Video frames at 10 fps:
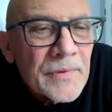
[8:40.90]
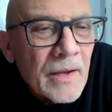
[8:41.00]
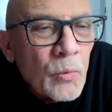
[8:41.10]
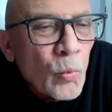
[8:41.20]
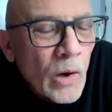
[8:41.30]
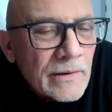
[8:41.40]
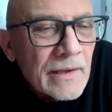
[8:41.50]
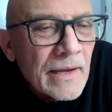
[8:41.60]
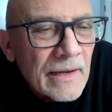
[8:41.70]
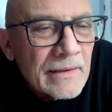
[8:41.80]
Now, what
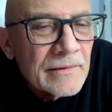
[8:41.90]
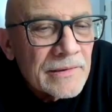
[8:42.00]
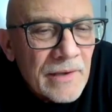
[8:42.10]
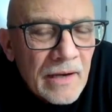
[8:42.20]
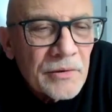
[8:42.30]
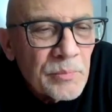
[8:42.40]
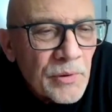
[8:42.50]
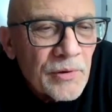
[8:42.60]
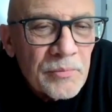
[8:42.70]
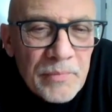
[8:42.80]
the heck does Dr.
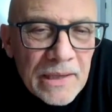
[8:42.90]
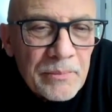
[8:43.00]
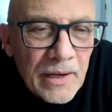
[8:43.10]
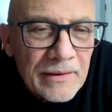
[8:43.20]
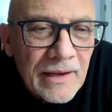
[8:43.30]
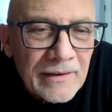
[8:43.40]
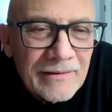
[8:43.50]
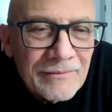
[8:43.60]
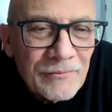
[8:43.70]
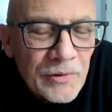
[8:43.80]
Berger mean by that?
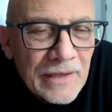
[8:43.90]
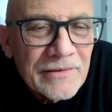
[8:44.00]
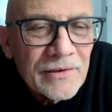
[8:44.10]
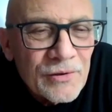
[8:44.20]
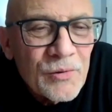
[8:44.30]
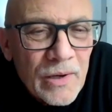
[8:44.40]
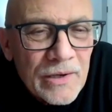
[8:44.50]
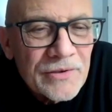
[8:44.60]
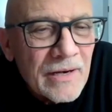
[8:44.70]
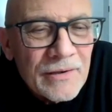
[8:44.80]
Well, that's a good
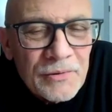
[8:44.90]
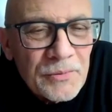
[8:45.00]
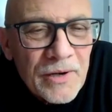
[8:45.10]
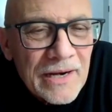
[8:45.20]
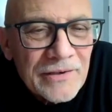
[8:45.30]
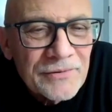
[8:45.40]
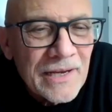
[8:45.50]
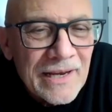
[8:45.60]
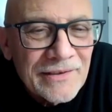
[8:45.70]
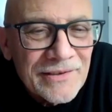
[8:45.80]
question. I knew you were
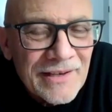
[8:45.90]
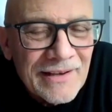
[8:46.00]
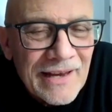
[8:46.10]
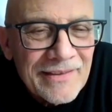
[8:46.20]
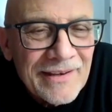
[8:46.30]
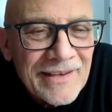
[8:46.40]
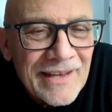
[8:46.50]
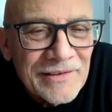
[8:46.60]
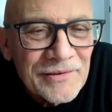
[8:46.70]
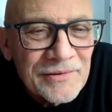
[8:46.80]
thinking
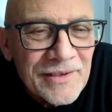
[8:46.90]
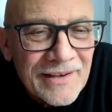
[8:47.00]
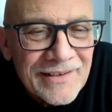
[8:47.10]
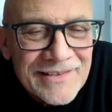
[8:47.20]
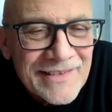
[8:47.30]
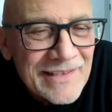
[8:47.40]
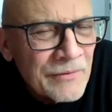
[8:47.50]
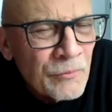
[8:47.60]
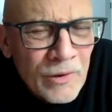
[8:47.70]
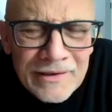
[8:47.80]
that, Susie. I could see
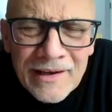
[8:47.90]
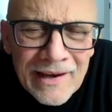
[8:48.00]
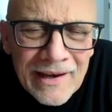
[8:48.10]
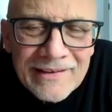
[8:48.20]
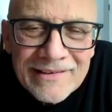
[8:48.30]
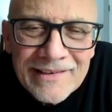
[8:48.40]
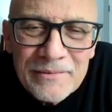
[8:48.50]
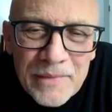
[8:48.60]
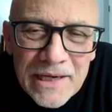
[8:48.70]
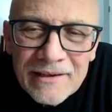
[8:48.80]
that. What the heck does he
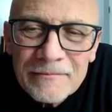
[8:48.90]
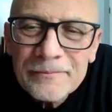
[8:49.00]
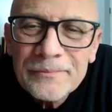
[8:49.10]
mean?